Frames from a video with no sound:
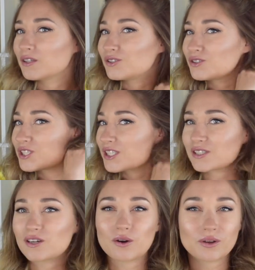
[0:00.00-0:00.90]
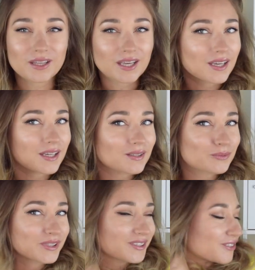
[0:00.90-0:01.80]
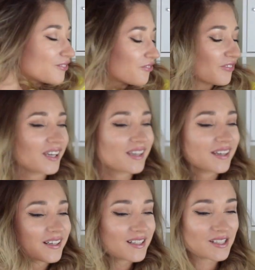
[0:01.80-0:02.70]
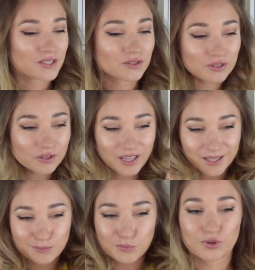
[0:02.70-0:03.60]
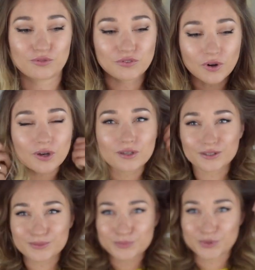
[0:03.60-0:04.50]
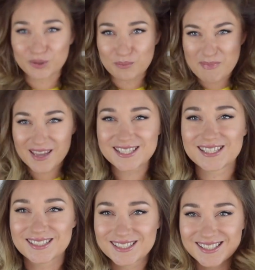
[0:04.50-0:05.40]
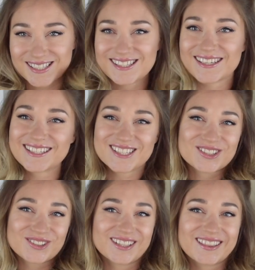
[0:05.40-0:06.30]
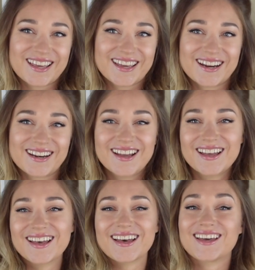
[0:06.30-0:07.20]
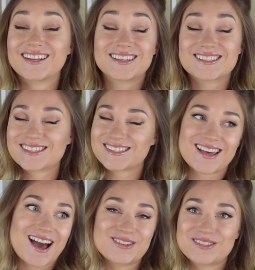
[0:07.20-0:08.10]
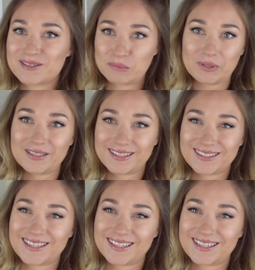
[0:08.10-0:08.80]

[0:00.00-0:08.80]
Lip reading: you just go in with your fingers, you create more volume, more messiness and texture in the hair, and that's how simple it